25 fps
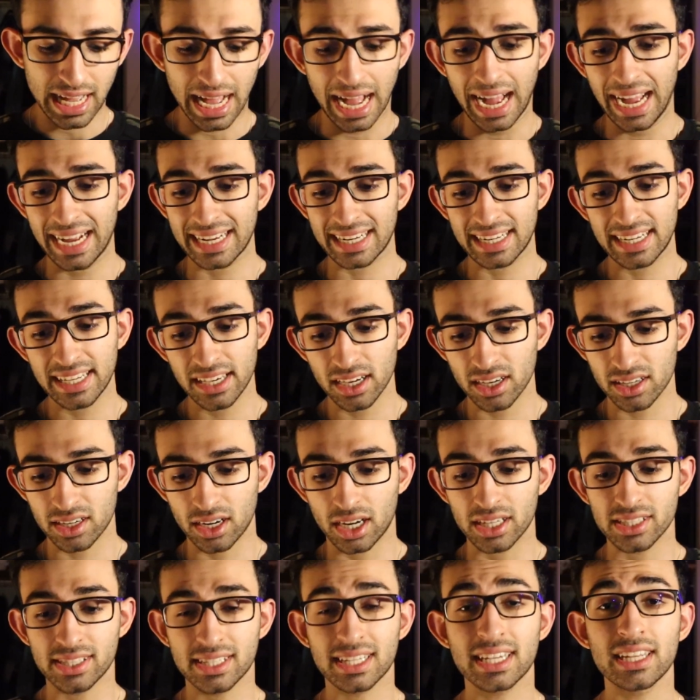Anglia
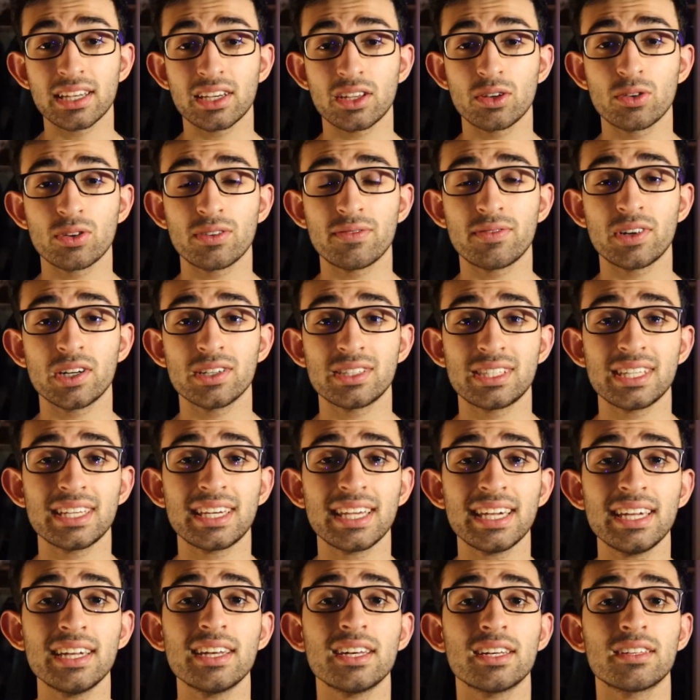Ruskin
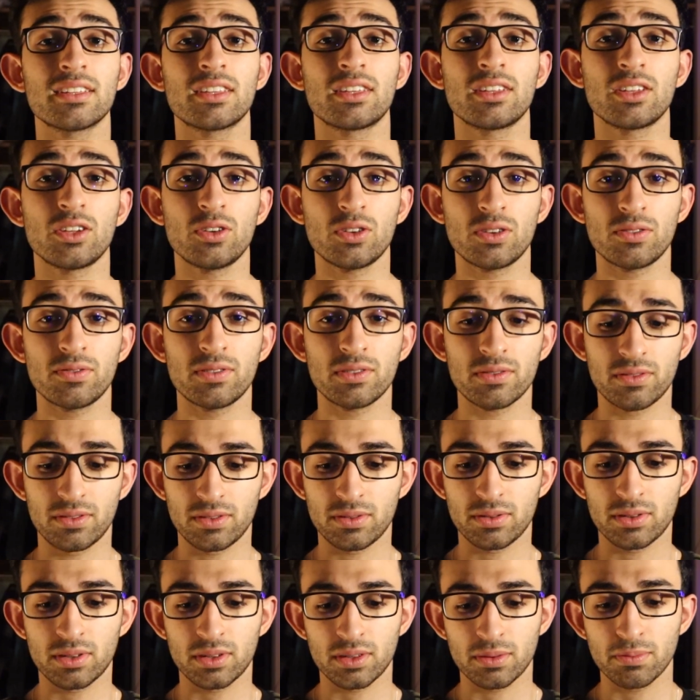University,
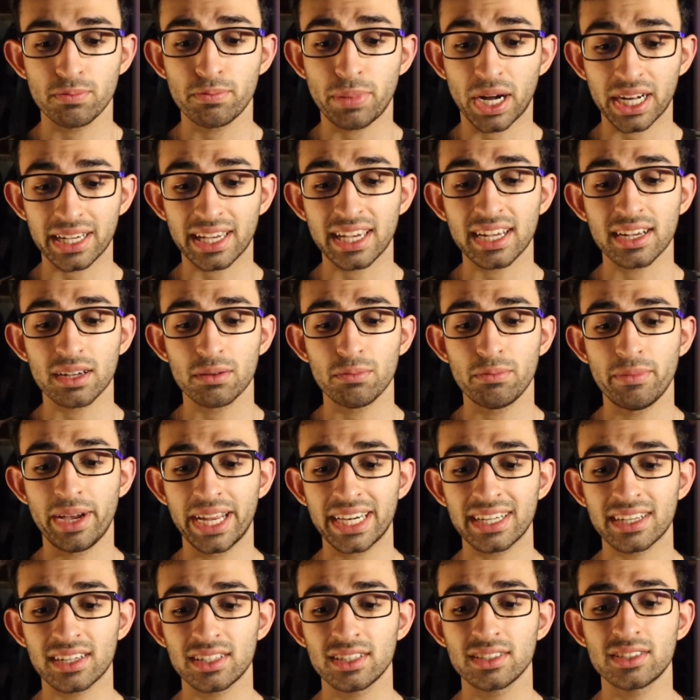Buckingham
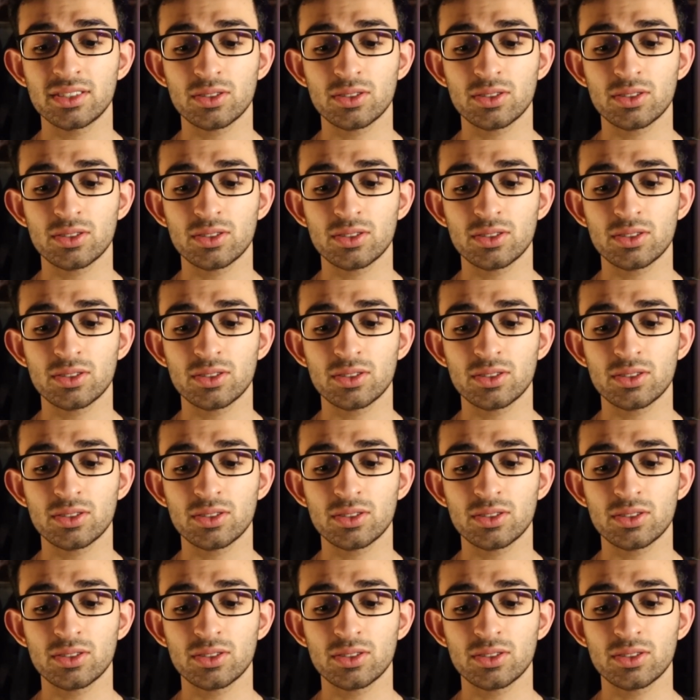Medical